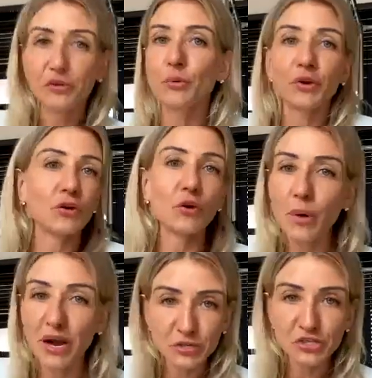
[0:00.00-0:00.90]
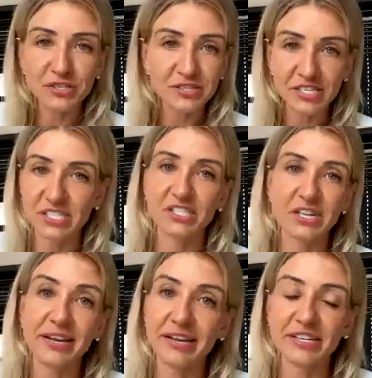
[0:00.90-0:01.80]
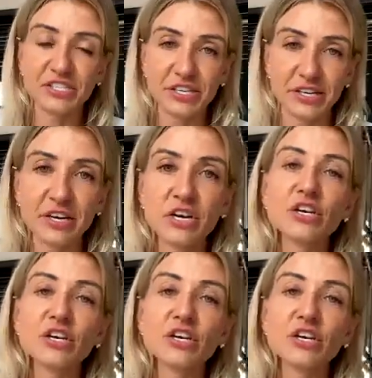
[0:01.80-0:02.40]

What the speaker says: and you want to know why your child's ADHD.